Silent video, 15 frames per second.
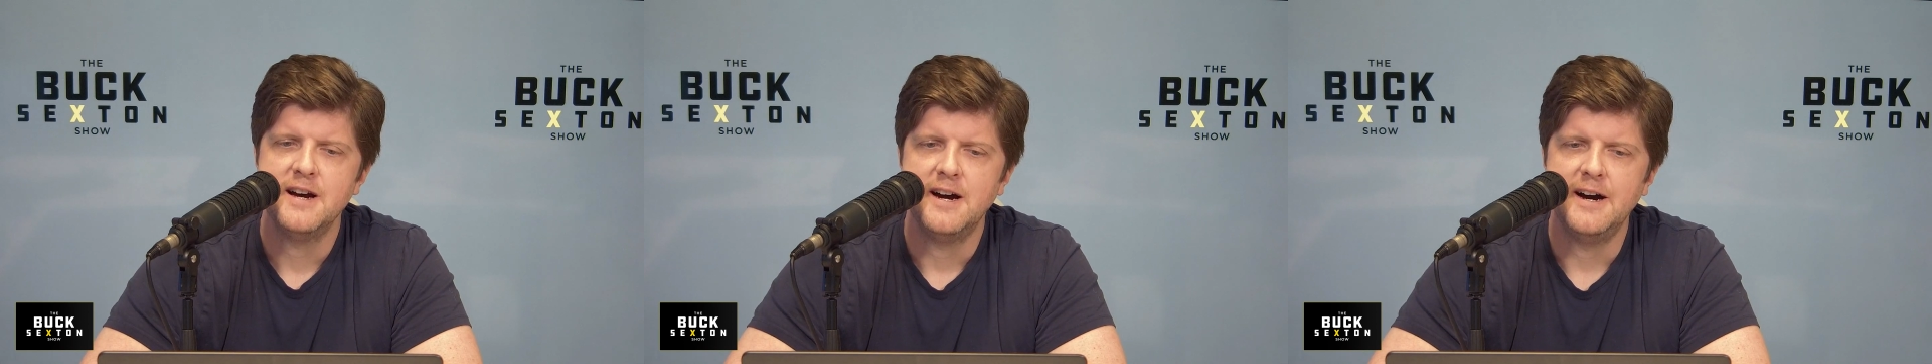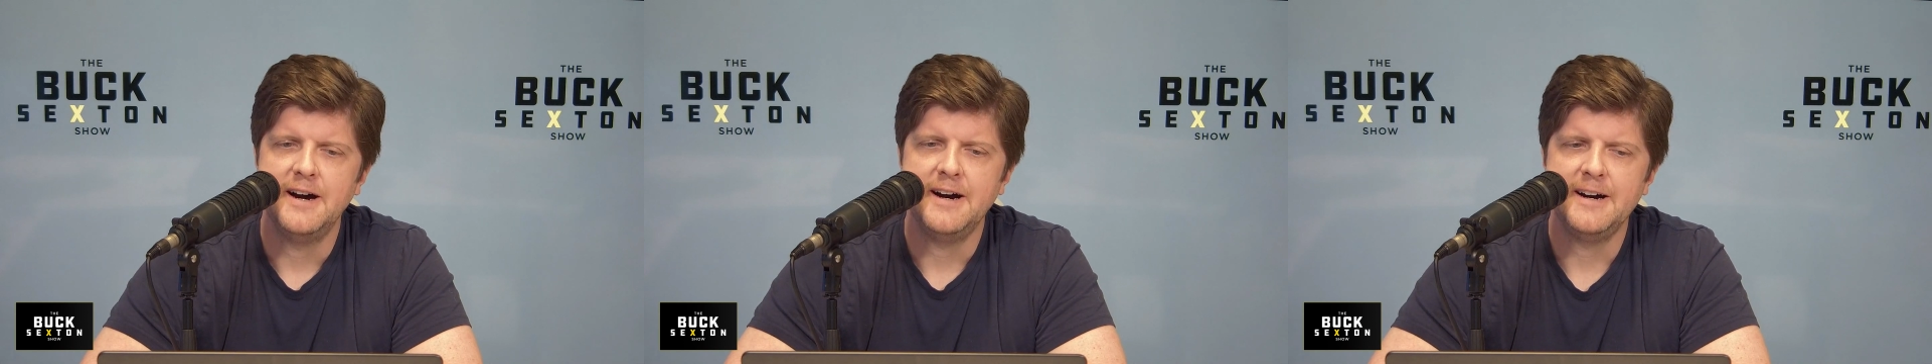
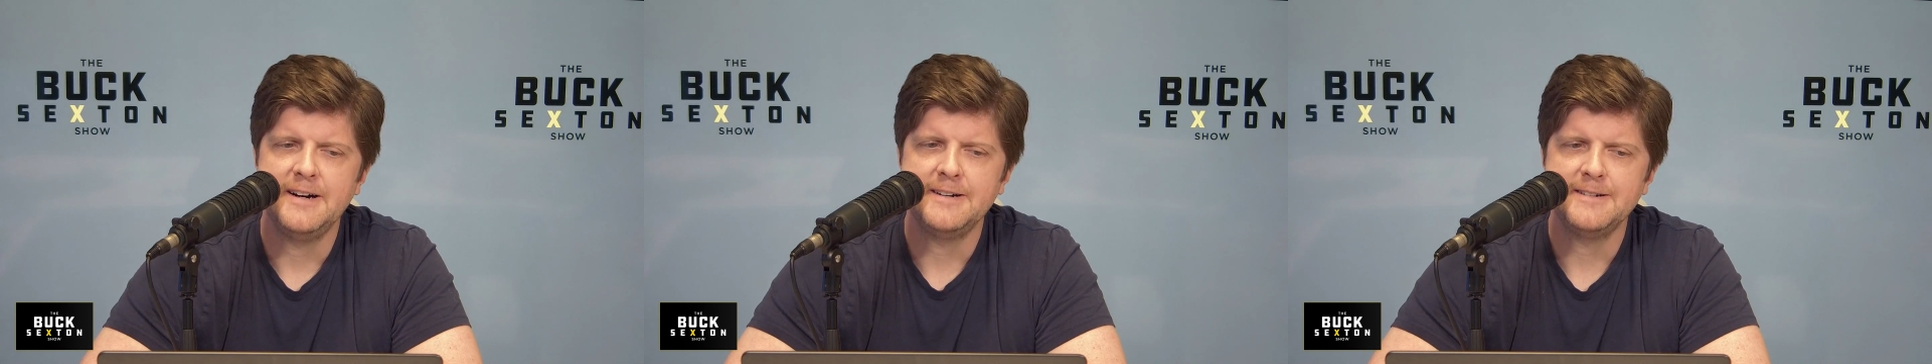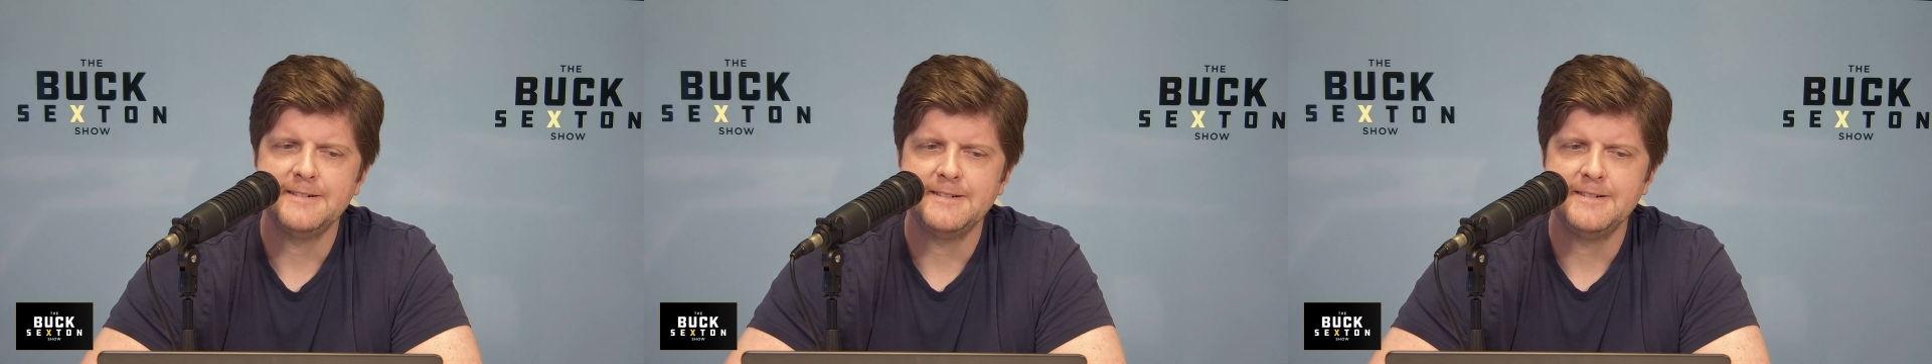
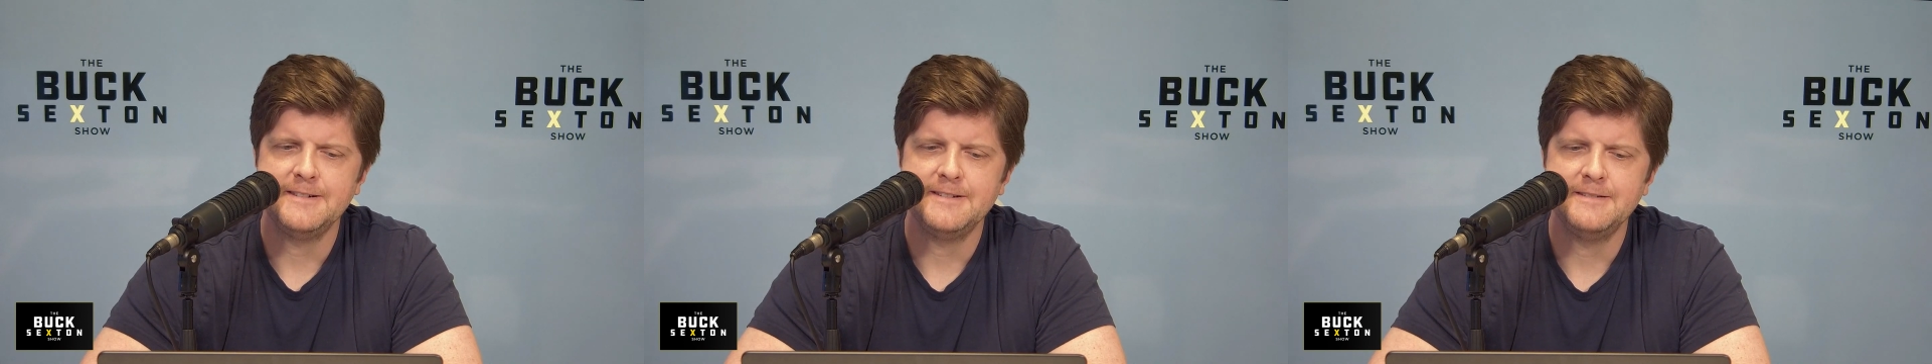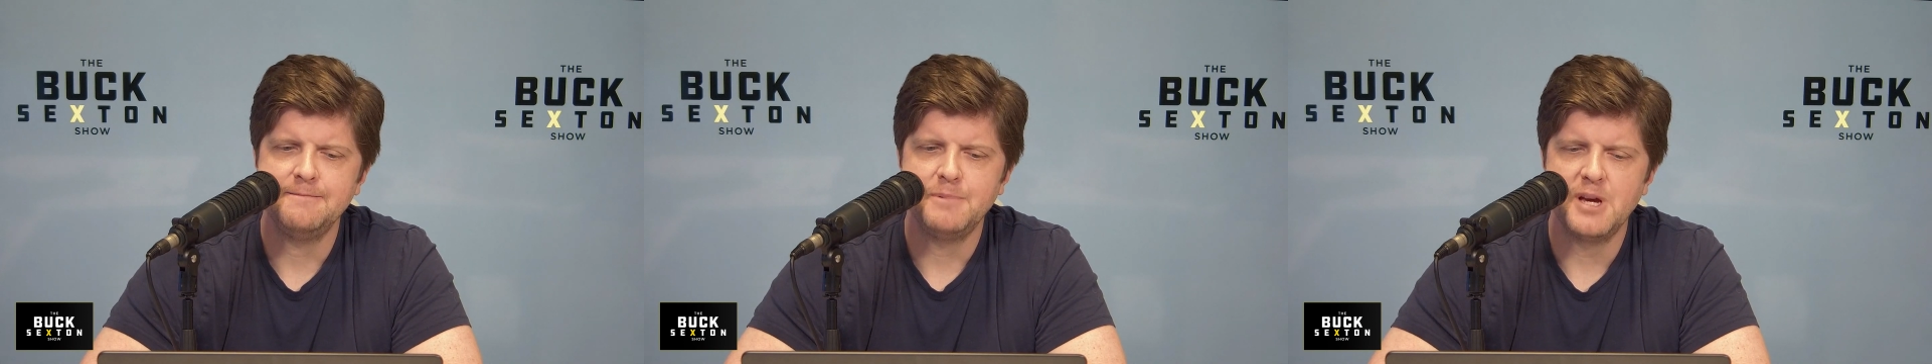And,
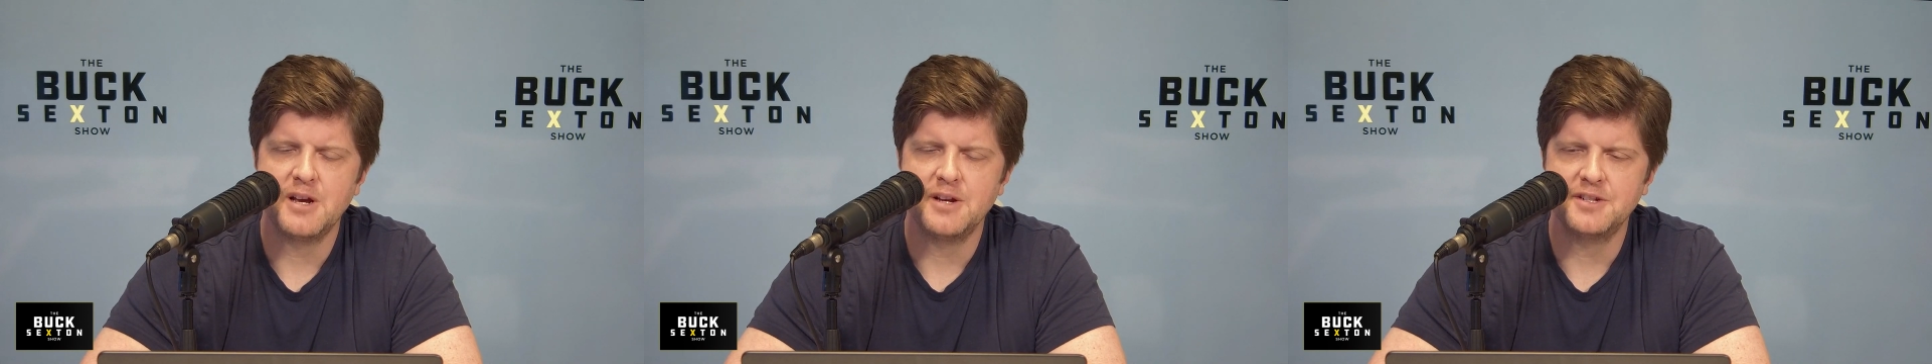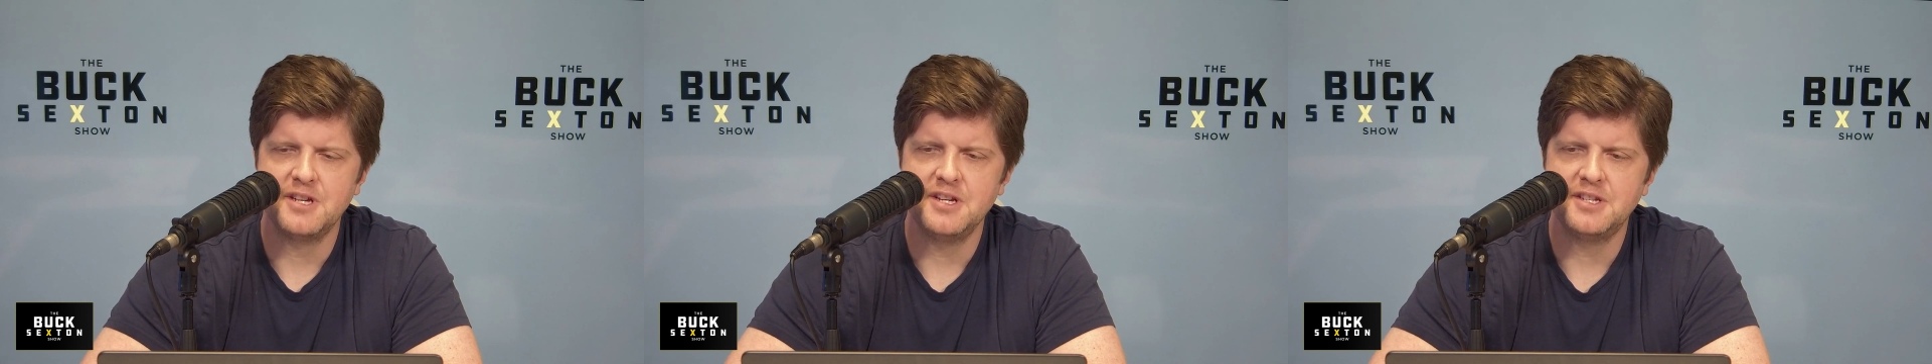
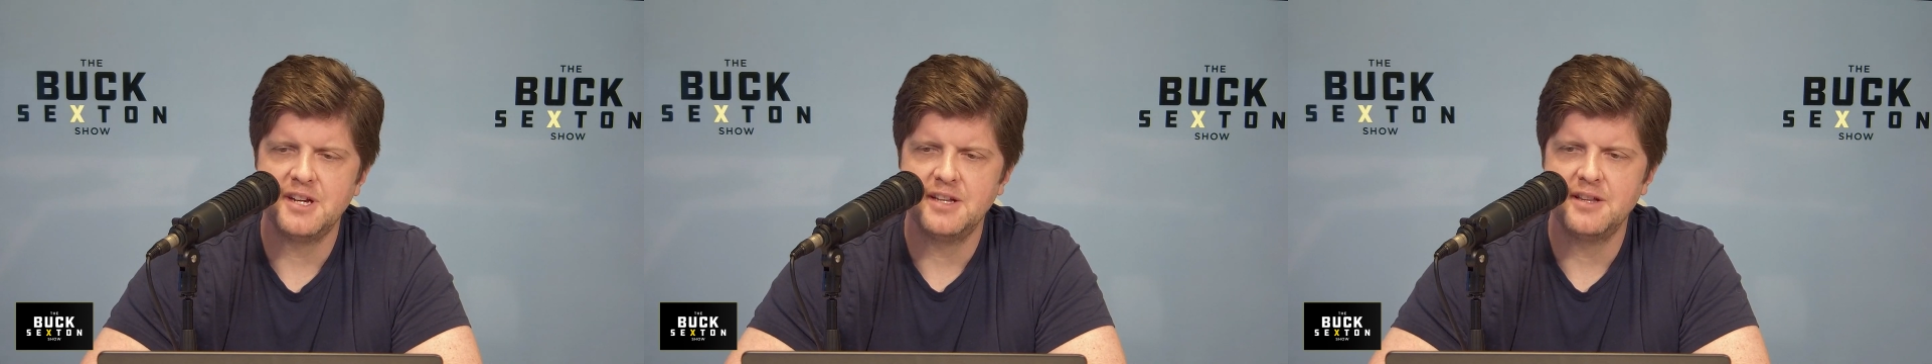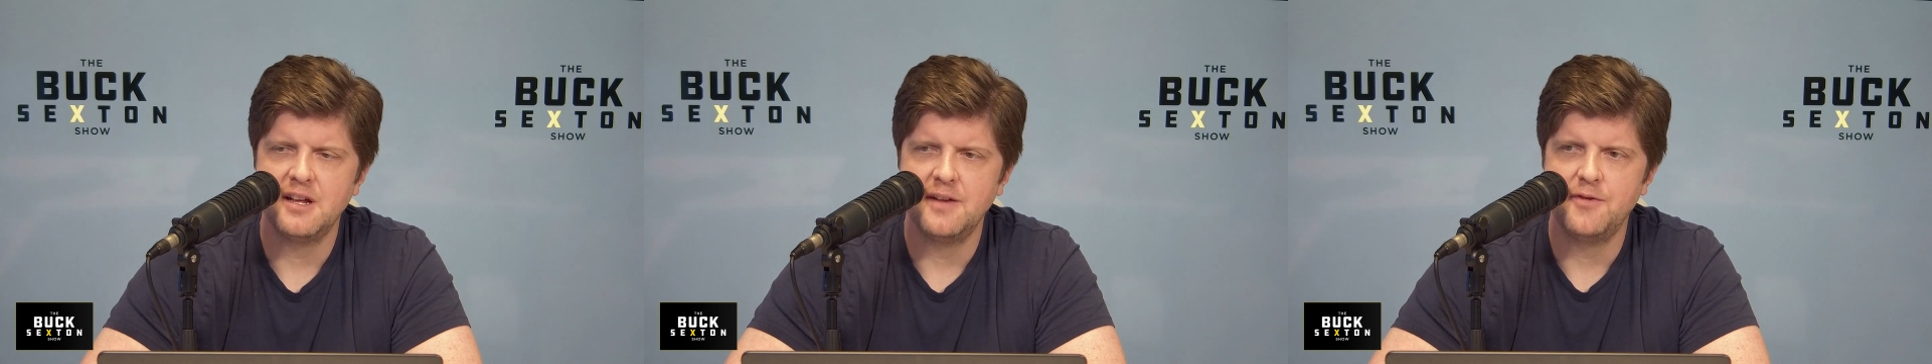because he
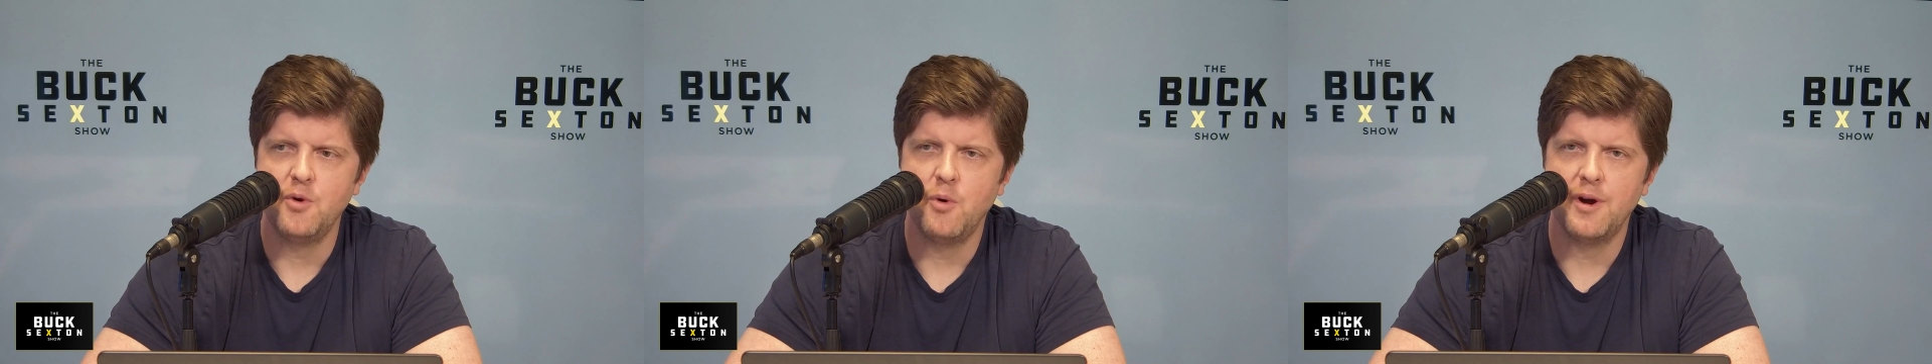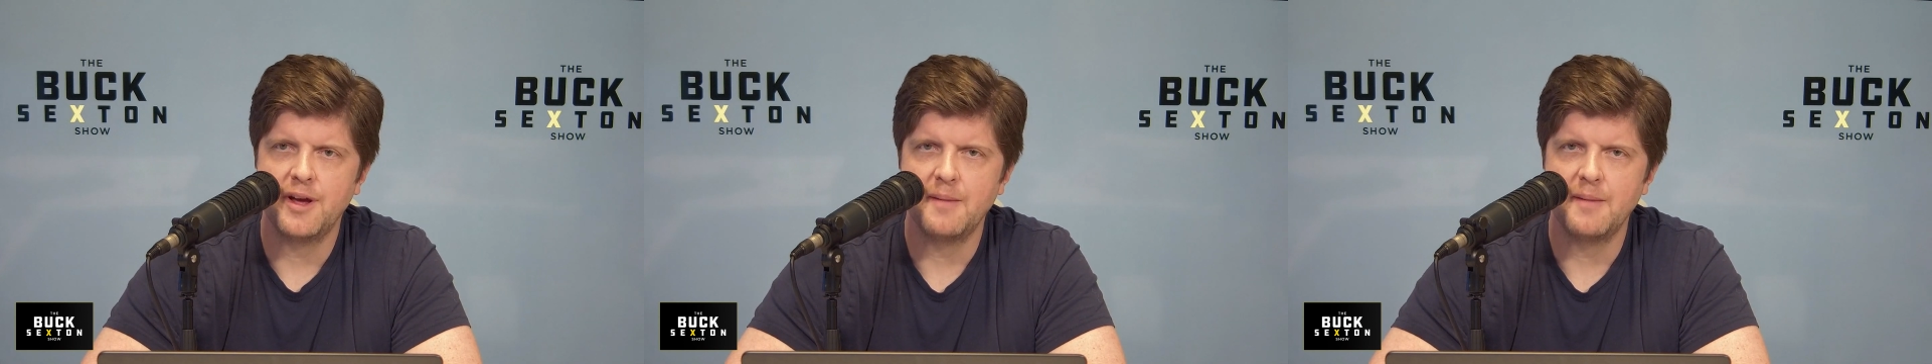said that if you want